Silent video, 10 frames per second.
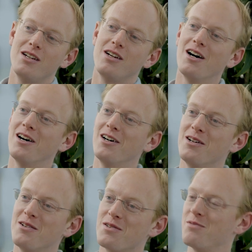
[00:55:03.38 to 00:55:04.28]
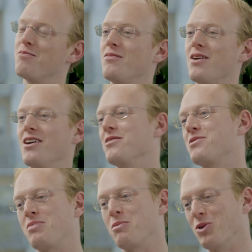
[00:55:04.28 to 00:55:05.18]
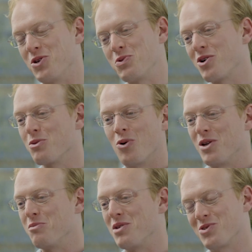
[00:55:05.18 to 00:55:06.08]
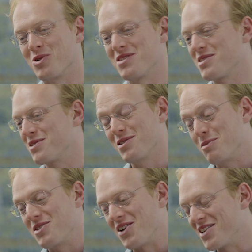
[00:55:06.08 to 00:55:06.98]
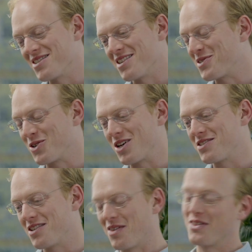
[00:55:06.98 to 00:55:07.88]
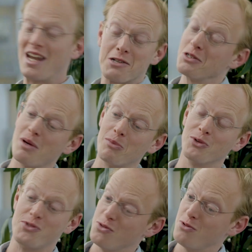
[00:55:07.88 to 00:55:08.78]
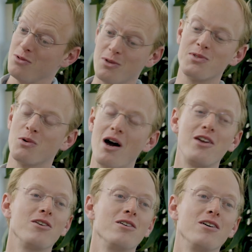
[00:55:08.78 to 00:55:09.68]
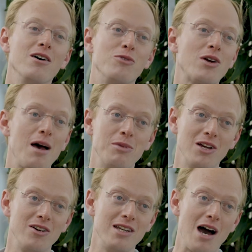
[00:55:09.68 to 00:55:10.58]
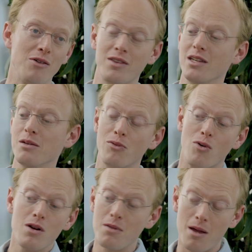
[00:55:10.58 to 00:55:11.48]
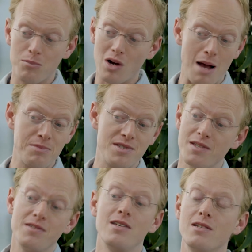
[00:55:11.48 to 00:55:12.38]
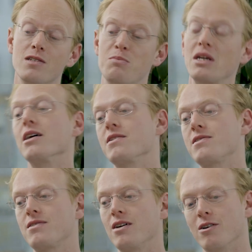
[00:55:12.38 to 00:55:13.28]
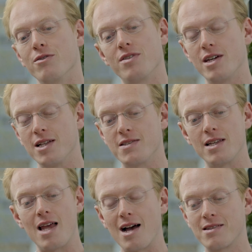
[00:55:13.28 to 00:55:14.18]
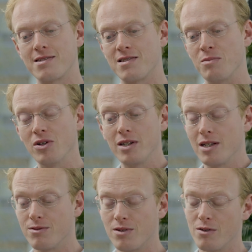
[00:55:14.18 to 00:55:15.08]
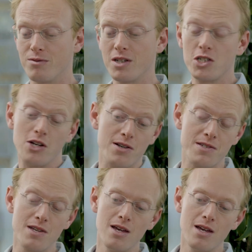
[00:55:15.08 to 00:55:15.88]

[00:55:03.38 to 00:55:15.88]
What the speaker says: Some people on Twitter pointed me towards some studies that suggested that actually people do use a wider vocabulary now than they did before, and perhaps this is because of the instant accessibility of dictionaries.